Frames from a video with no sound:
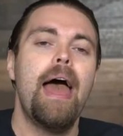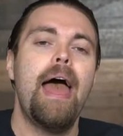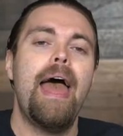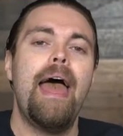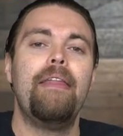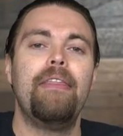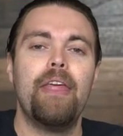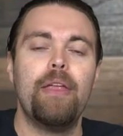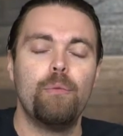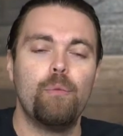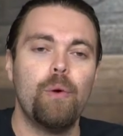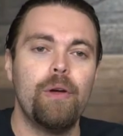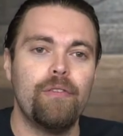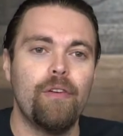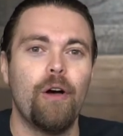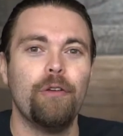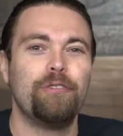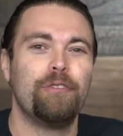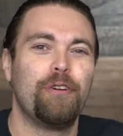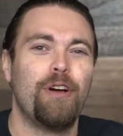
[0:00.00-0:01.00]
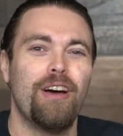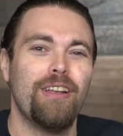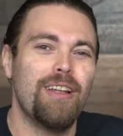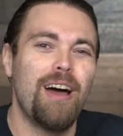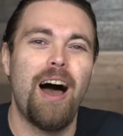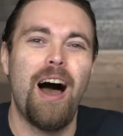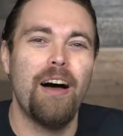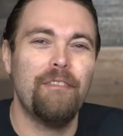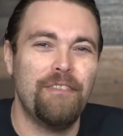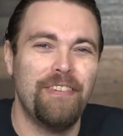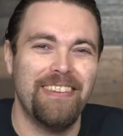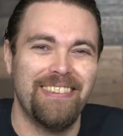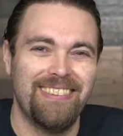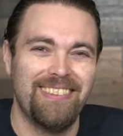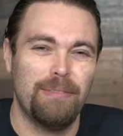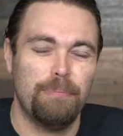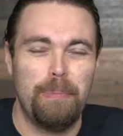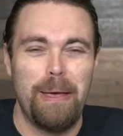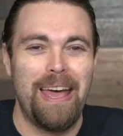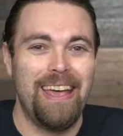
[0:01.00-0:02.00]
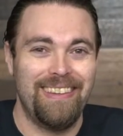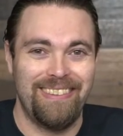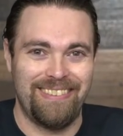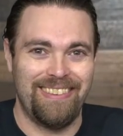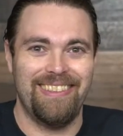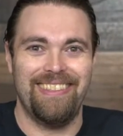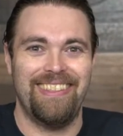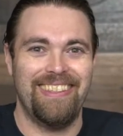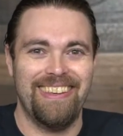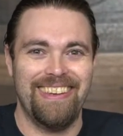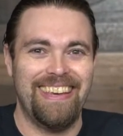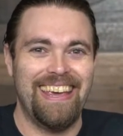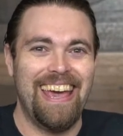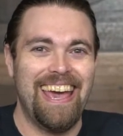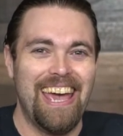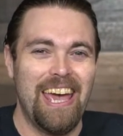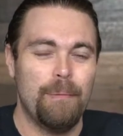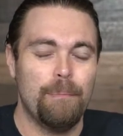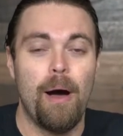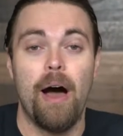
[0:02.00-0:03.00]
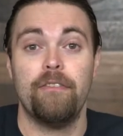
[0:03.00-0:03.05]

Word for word: and then we've also got Office Space, the game.